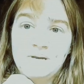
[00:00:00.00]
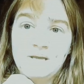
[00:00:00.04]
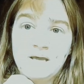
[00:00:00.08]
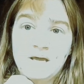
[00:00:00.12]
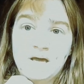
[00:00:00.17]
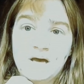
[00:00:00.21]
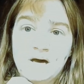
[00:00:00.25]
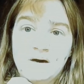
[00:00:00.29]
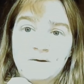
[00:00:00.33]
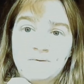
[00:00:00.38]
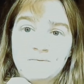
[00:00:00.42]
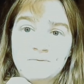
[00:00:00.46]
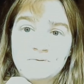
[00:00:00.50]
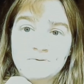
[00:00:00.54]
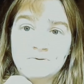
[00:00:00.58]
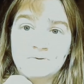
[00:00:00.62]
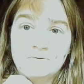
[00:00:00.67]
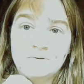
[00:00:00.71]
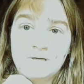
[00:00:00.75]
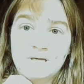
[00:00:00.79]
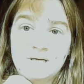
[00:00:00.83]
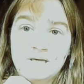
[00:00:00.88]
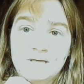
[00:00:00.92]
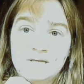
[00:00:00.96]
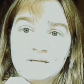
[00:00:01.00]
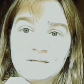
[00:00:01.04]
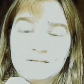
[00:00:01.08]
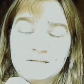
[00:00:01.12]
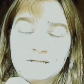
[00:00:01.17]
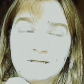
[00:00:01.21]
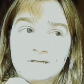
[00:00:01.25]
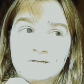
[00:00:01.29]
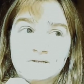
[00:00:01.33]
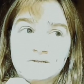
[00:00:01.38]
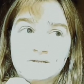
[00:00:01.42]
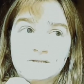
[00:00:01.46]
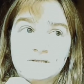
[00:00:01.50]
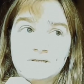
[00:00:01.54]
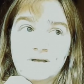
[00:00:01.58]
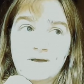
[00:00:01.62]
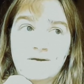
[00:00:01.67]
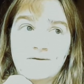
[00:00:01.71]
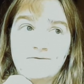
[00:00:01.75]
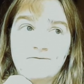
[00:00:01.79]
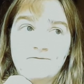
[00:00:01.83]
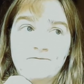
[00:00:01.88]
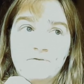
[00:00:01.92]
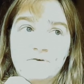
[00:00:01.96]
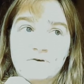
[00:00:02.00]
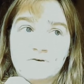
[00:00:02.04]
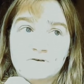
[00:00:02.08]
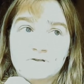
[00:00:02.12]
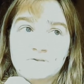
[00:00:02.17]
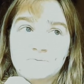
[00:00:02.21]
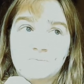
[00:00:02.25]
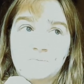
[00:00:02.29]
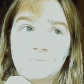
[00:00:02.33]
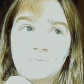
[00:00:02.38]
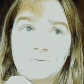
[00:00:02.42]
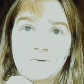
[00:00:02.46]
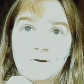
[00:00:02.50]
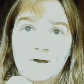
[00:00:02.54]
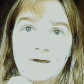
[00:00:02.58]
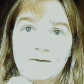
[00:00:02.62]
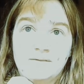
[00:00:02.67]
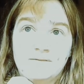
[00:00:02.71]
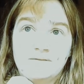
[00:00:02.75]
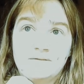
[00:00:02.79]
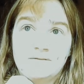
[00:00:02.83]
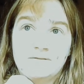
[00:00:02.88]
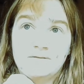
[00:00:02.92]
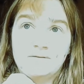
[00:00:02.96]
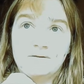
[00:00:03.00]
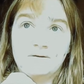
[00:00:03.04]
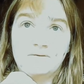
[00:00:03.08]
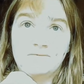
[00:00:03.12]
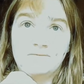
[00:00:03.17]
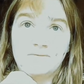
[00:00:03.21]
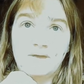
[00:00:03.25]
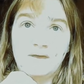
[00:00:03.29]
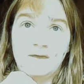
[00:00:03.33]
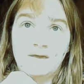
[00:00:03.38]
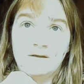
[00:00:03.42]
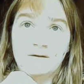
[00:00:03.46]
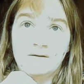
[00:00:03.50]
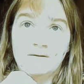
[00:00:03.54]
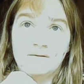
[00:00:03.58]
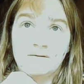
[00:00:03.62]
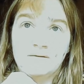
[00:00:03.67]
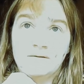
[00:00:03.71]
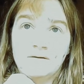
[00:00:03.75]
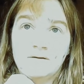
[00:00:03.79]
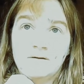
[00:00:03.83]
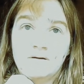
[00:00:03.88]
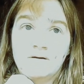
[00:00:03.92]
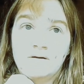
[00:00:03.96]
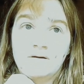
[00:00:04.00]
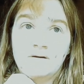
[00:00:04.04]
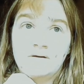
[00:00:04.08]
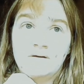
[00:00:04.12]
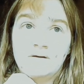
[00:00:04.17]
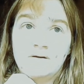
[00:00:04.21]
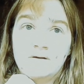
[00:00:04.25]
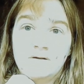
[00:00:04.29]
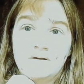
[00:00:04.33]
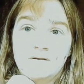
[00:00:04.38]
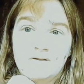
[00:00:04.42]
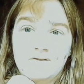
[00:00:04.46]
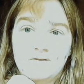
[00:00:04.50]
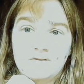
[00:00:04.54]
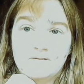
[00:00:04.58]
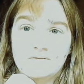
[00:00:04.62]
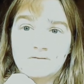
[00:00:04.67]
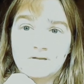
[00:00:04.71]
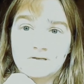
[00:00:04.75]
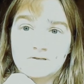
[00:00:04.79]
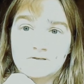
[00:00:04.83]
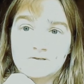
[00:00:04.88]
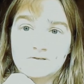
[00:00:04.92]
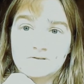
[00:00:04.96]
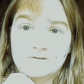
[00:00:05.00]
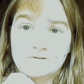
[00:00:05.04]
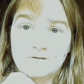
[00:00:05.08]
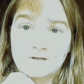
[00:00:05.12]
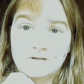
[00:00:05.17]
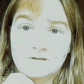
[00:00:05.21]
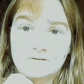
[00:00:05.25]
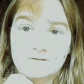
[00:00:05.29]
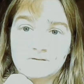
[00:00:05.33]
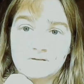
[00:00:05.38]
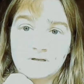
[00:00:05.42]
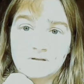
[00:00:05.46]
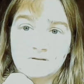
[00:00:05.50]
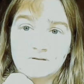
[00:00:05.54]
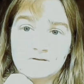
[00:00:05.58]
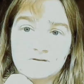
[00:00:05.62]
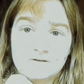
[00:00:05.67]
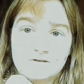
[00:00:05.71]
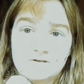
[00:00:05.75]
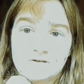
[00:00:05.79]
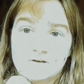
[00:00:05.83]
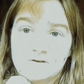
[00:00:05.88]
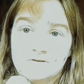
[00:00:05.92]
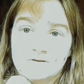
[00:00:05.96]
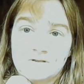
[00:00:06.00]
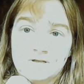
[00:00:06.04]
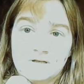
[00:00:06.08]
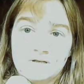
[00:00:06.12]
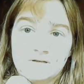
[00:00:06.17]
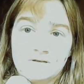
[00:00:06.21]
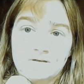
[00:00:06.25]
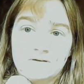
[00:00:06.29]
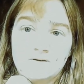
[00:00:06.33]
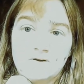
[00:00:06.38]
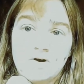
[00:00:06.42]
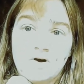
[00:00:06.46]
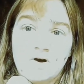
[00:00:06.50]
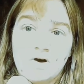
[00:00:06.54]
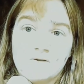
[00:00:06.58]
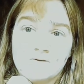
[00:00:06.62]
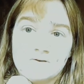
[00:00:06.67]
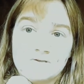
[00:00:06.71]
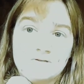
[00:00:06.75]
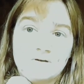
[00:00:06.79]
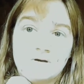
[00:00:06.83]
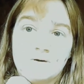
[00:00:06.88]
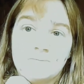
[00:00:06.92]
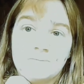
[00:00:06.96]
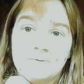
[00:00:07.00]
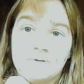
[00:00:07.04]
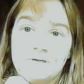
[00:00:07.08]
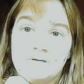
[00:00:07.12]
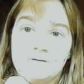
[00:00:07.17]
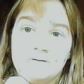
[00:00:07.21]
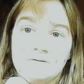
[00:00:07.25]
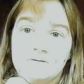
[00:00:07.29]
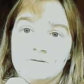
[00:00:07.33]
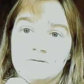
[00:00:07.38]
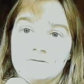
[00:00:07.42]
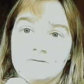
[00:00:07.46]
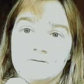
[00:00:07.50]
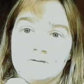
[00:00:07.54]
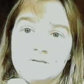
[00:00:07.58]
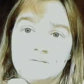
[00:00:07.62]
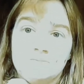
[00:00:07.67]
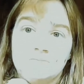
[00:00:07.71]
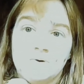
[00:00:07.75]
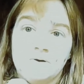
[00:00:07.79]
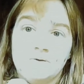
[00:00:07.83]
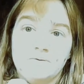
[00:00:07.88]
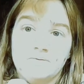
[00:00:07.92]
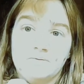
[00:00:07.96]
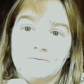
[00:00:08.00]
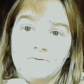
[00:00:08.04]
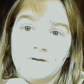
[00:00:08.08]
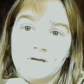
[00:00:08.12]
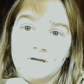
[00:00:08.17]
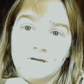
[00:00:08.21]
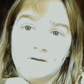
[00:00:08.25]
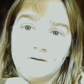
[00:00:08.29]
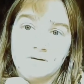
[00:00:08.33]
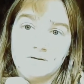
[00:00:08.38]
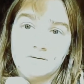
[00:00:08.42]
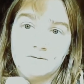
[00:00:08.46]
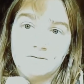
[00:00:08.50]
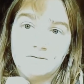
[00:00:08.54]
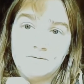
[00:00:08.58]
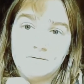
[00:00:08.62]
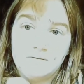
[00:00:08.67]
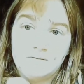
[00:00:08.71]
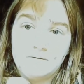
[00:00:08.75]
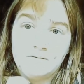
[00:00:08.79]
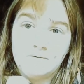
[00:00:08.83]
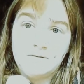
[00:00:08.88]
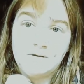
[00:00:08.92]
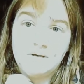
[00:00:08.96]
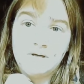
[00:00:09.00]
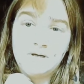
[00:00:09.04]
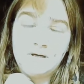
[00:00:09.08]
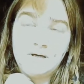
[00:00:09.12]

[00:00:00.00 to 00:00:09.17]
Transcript: many hours on end, and it's that first breath of air that there's nothing on top of you smothering you.